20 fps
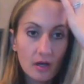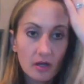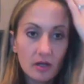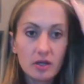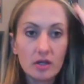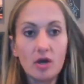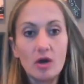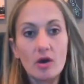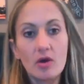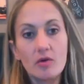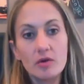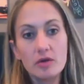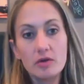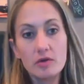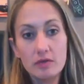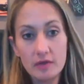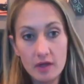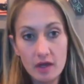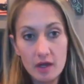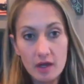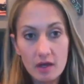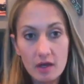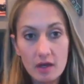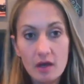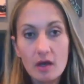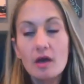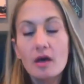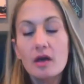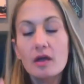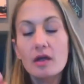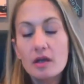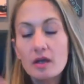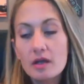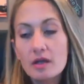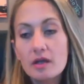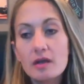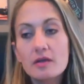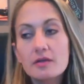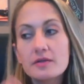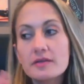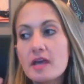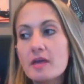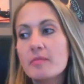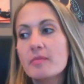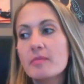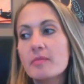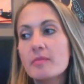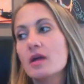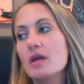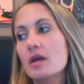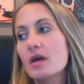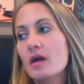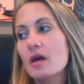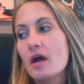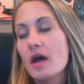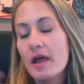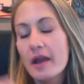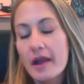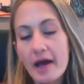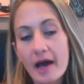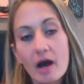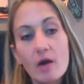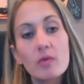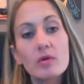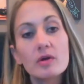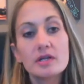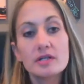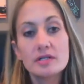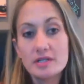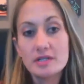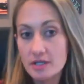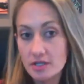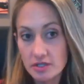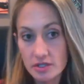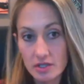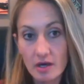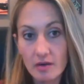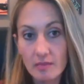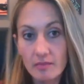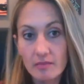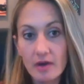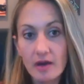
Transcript: you think it'll take me an hour to teach them.